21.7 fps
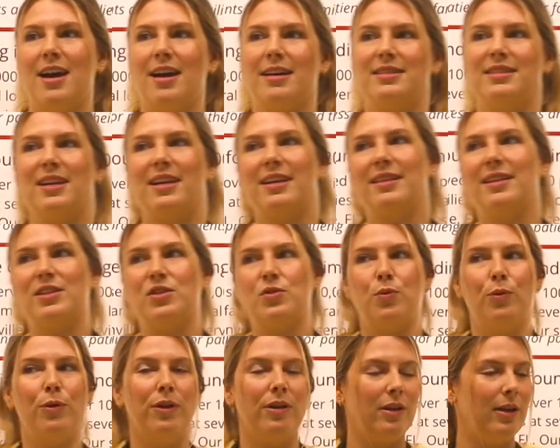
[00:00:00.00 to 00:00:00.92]
It's like this
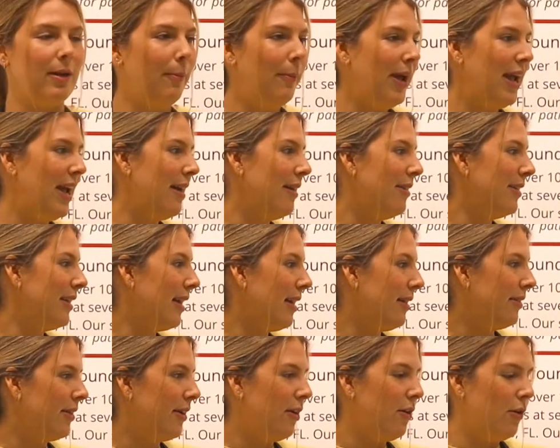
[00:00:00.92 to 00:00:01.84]
really pale
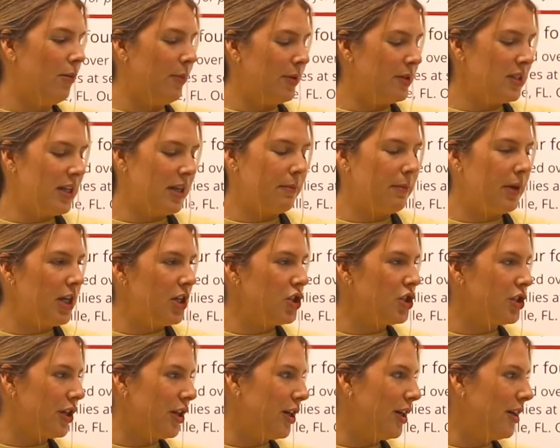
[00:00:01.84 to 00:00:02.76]
yellow, almost like my
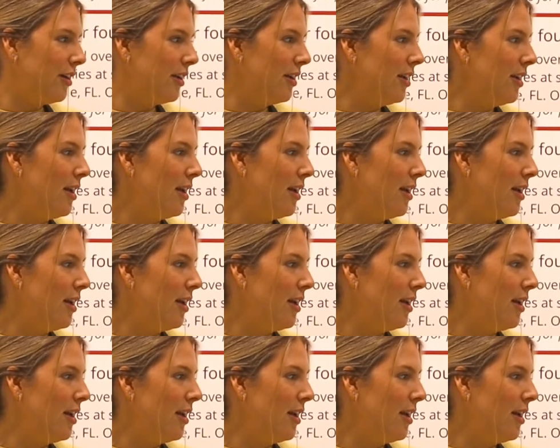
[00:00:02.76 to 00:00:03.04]
shirt.